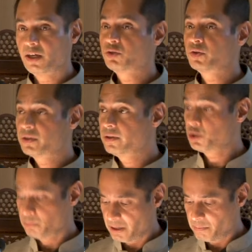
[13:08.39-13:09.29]
Now, to
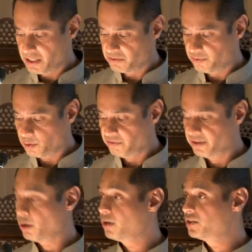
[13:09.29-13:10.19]
return to my metaphor,
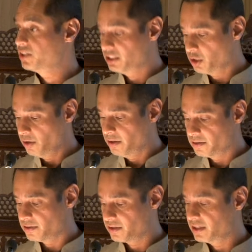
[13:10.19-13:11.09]
philology
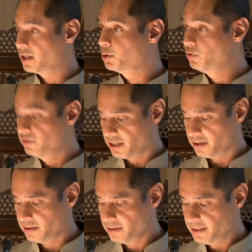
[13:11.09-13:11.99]
turns the
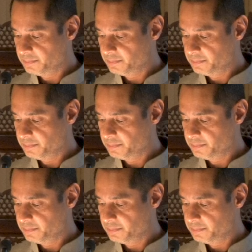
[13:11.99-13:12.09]
alluvia,